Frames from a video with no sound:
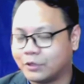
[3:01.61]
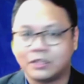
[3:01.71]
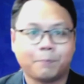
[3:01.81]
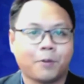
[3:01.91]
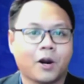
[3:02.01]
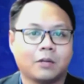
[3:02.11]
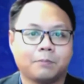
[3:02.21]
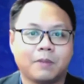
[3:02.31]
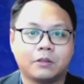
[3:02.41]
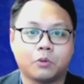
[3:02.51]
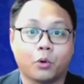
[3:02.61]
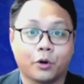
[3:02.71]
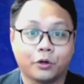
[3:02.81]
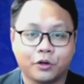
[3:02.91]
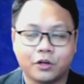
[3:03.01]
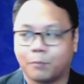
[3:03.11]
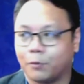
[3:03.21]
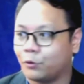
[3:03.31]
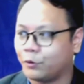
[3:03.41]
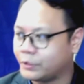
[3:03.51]
Department Order Number
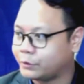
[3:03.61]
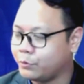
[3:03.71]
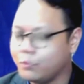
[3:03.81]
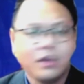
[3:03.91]
32,